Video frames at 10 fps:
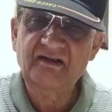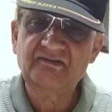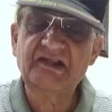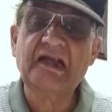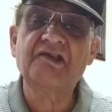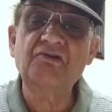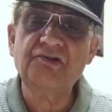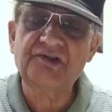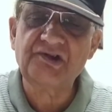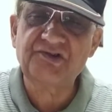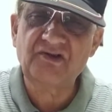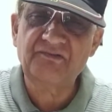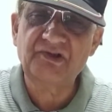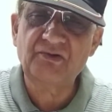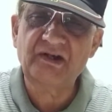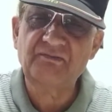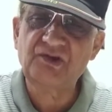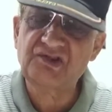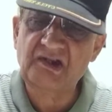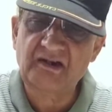The acute retention of the urine, with
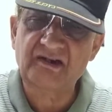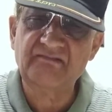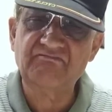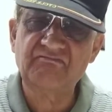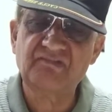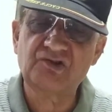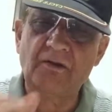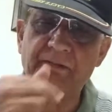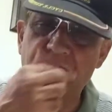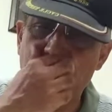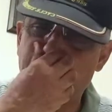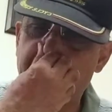sudden stoppage of